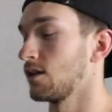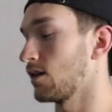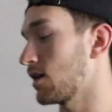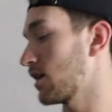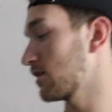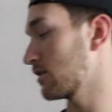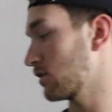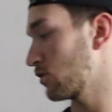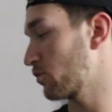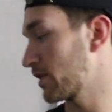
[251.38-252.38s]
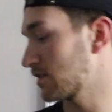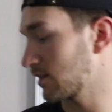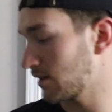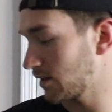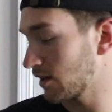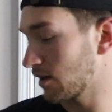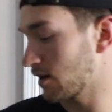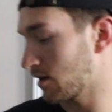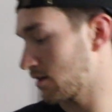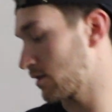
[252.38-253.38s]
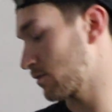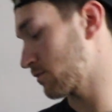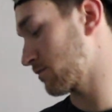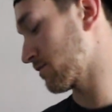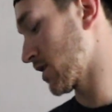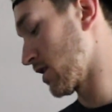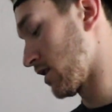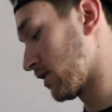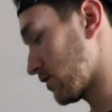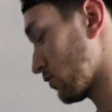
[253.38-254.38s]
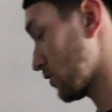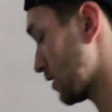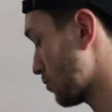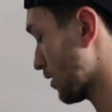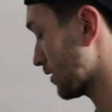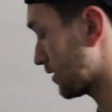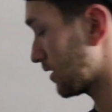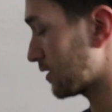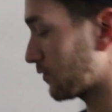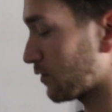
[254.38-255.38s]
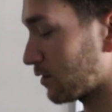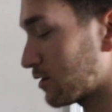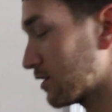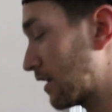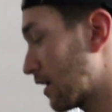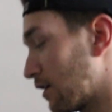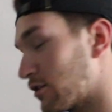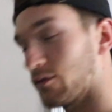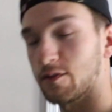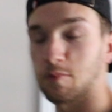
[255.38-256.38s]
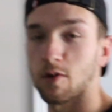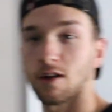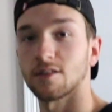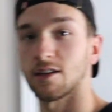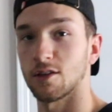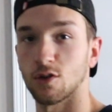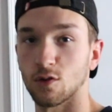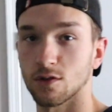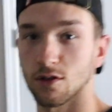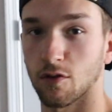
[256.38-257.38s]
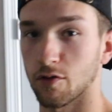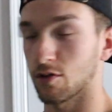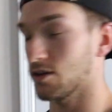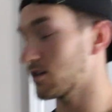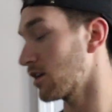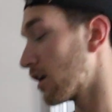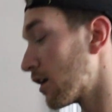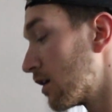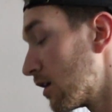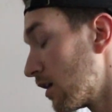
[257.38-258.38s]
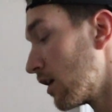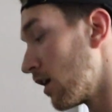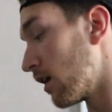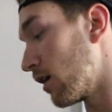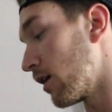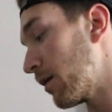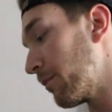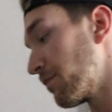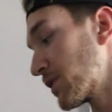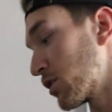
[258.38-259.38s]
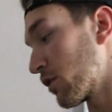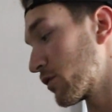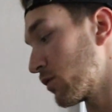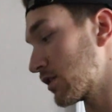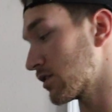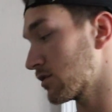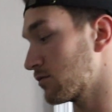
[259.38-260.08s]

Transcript: All right, so basically, so we bought this for just like 150 bucks like you. So if you're really starting to you know, if you want to